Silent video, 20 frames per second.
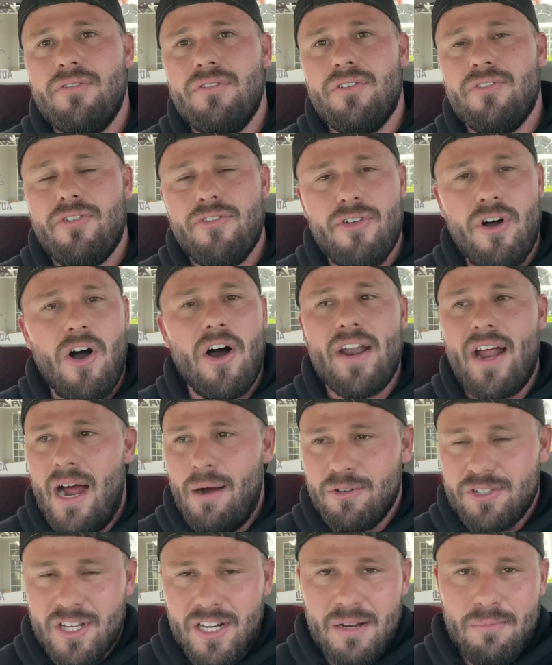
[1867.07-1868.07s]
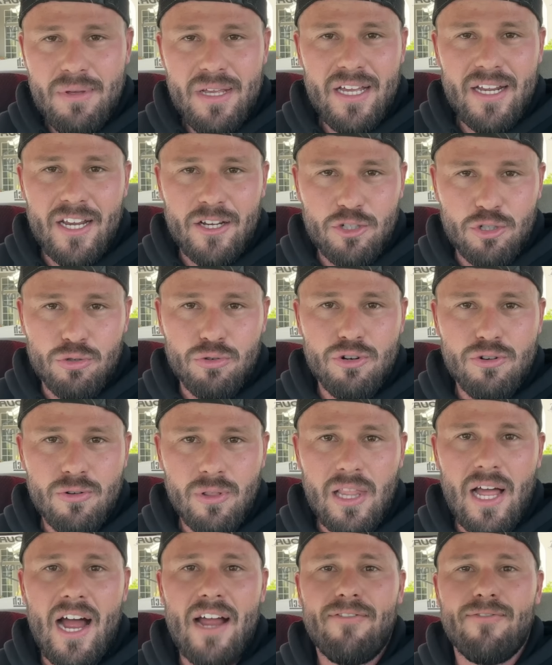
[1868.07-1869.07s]
thought I was going to be in a true
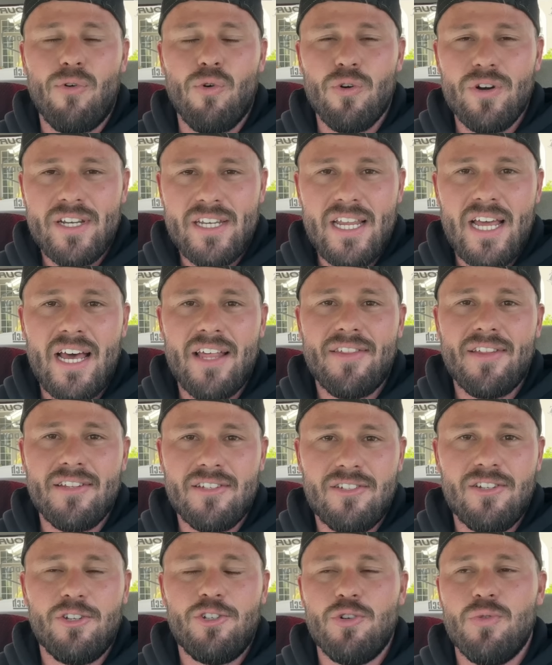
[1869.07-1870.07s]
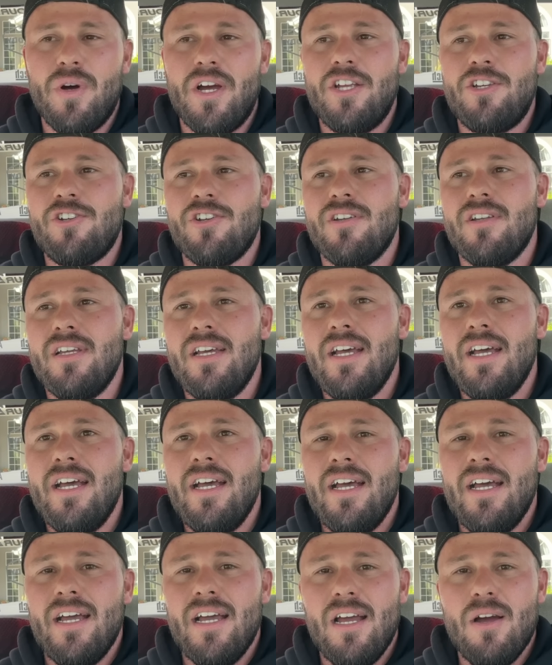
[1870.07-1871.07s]
life or death situation.
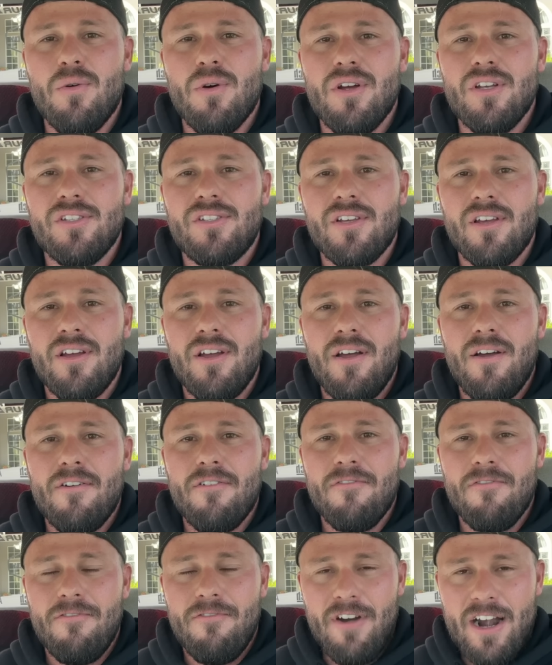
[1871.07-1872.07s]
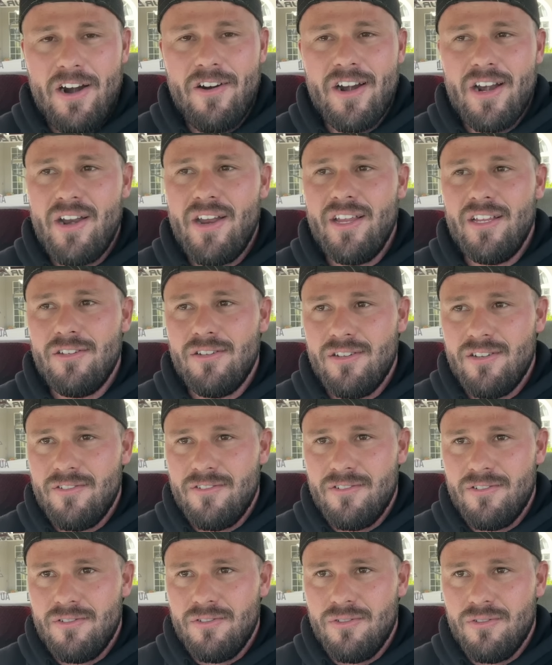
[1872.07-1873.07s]
It was very
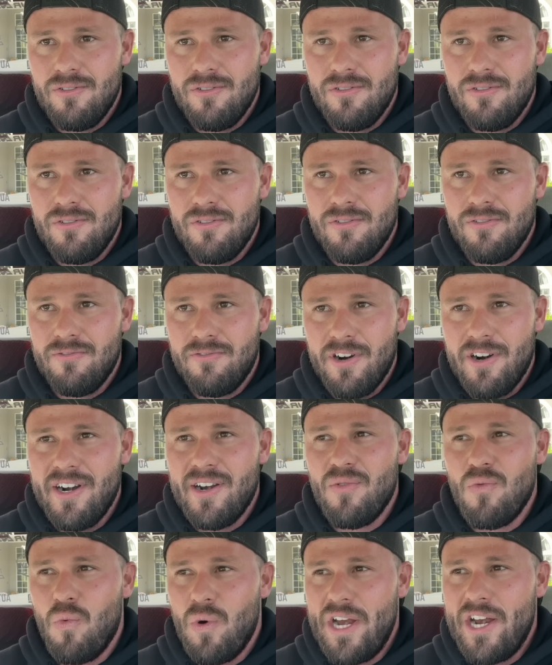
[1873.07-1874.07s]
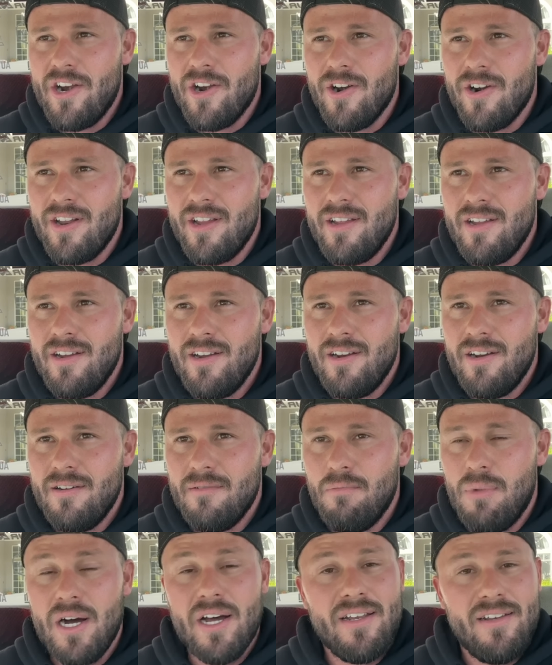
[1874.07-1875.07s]
weird,
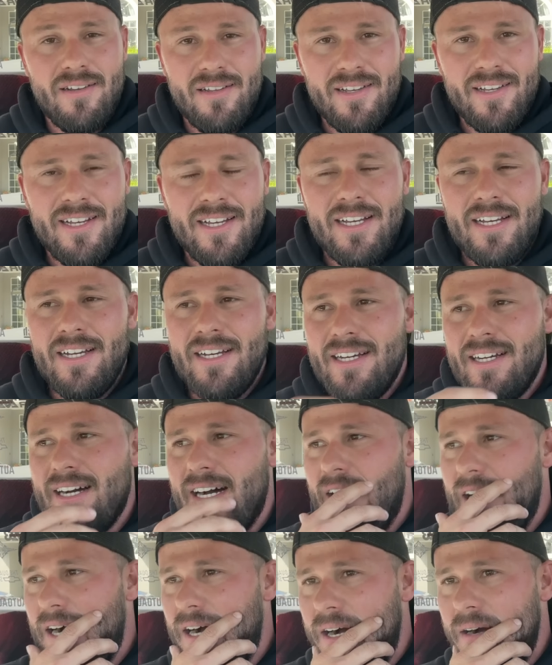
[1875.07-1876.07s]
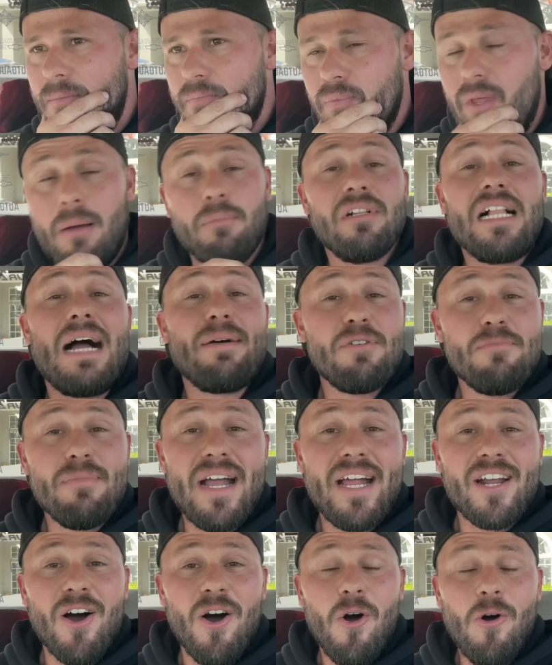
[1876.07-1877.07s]
but I'm glad we
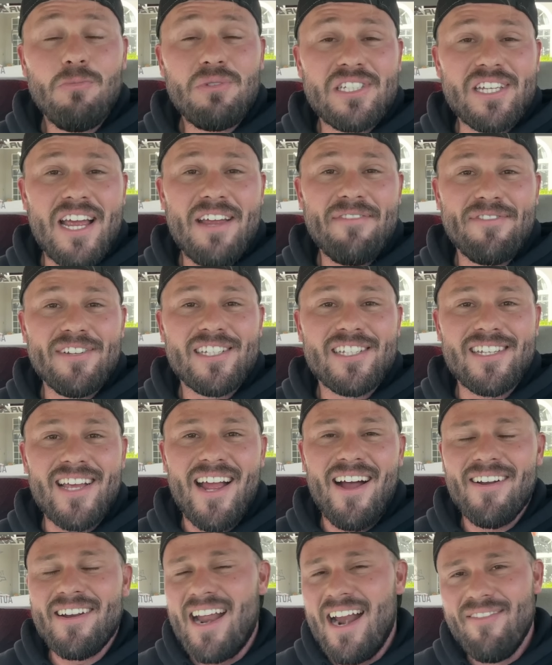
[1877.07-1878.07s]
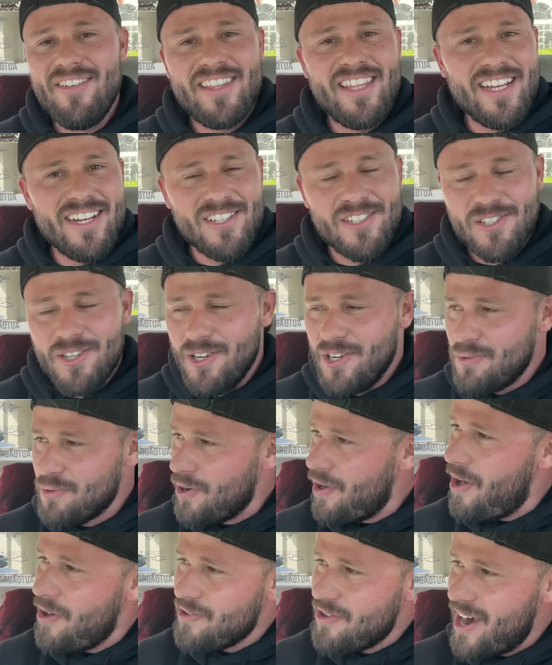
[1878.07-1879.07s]
made it home safe and sound. Everything is good. We're
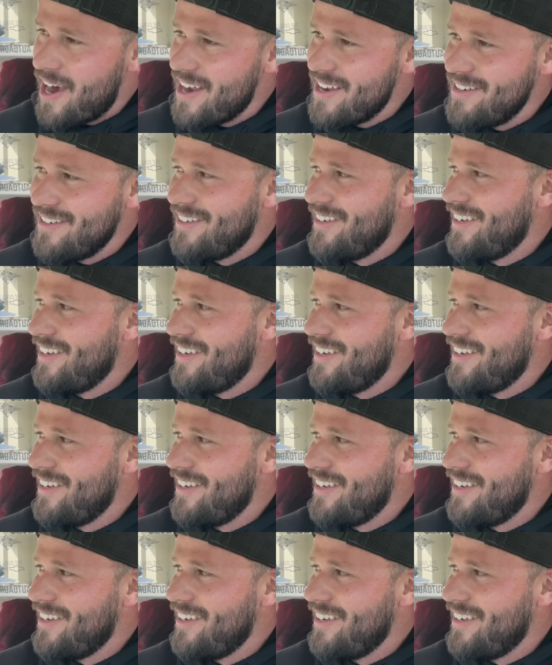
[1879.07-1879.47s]
all right.